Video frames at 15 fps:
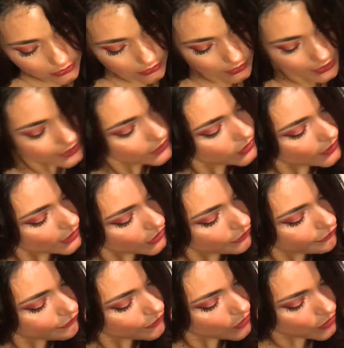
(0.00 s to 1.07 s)
Okay, so then
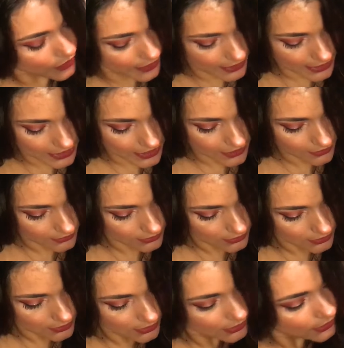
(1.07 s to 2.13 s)
Euphoria.
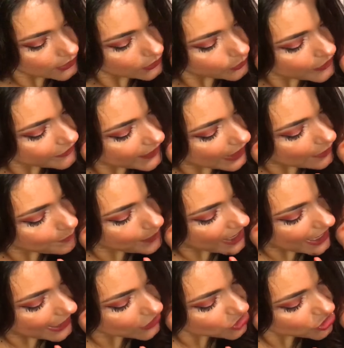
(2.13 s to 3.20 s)
We've got
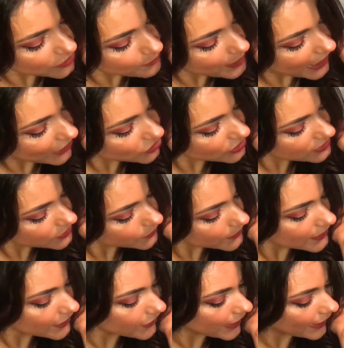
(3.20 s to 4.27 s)
Passion. Passion's a
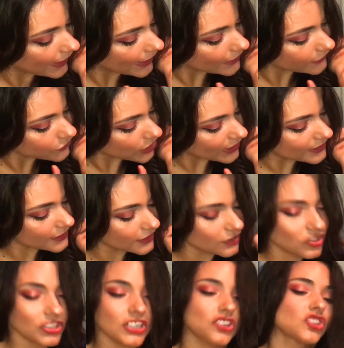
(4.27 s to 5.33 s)
really great kind of
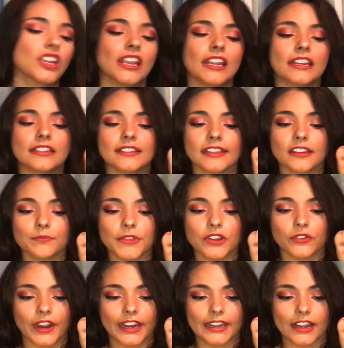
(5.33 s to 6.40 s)
transition-y shade. It's gonna be
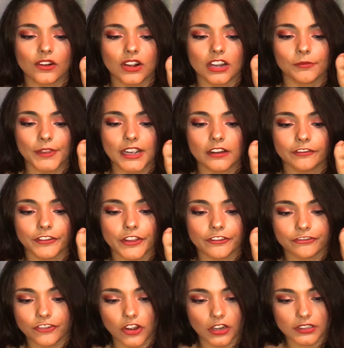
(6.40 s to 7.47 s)
great now coming up for the
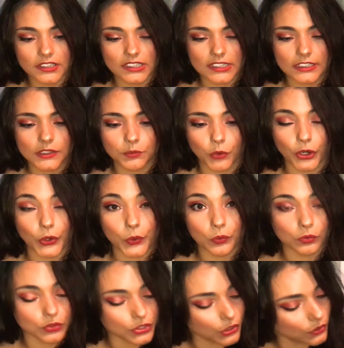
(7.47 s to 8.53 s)
fall since it's more
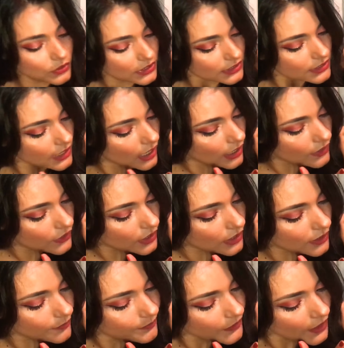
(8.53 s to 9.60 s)
cool toned. It's not on
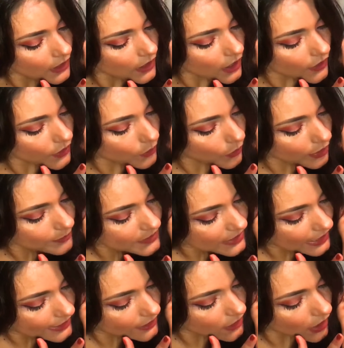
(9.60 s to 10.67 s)
the warm
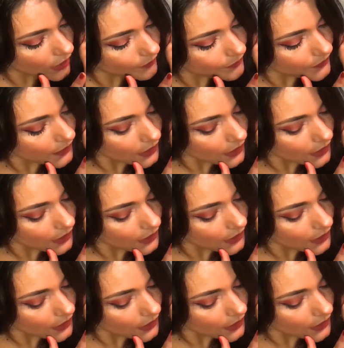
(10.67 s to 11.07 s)
side at all.